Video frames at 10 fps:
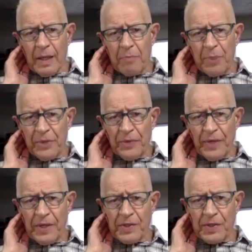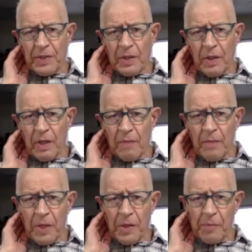bitterness
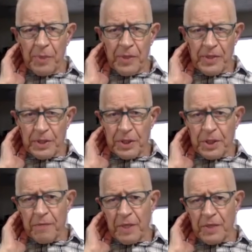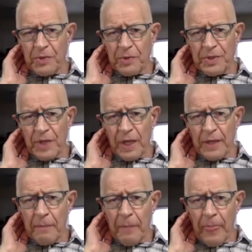among her peers that she committed suicide,
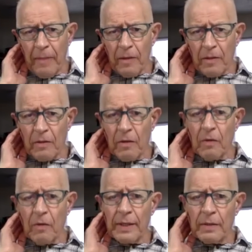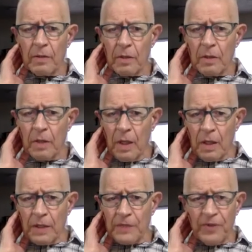you know, mm-hmm. and
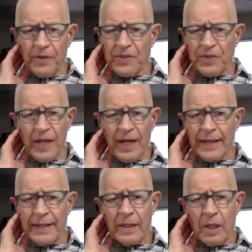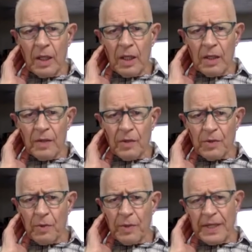it's very sad, you know,
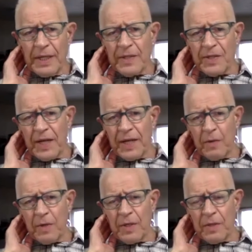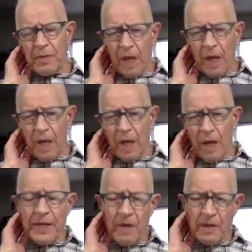so we need to
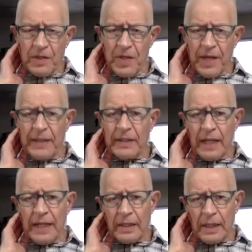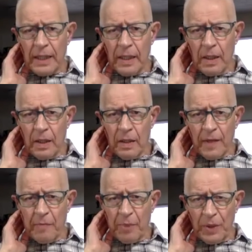we need not to take it lightly
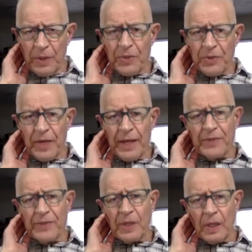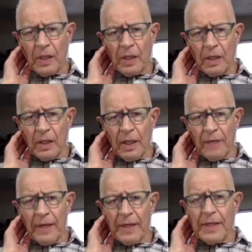that bullies are nasty and
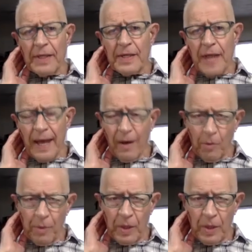they need help.